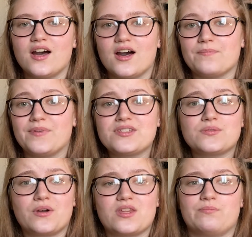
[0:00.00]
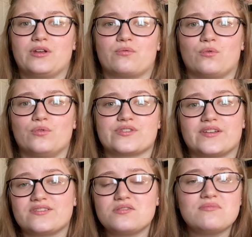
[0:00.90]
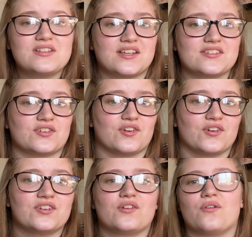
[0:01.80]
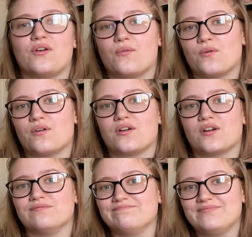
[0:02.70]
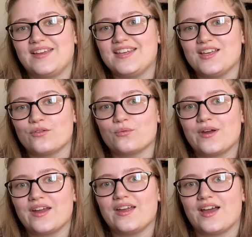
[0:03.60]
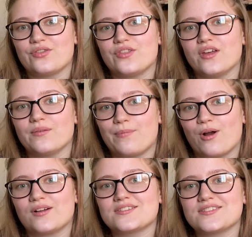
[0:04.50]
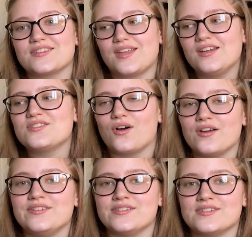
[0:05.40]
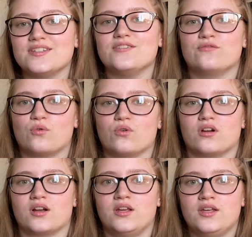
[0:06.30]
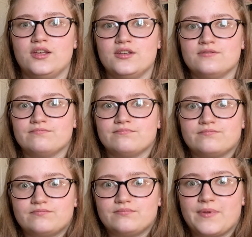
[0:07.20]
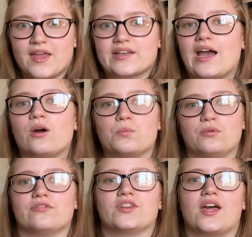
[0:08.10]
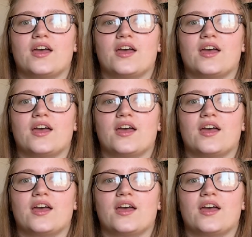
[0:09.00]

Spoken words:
This is one of the big rules. If someone gets hurt or any other way at the parks, that is on Disney for being accountable for that,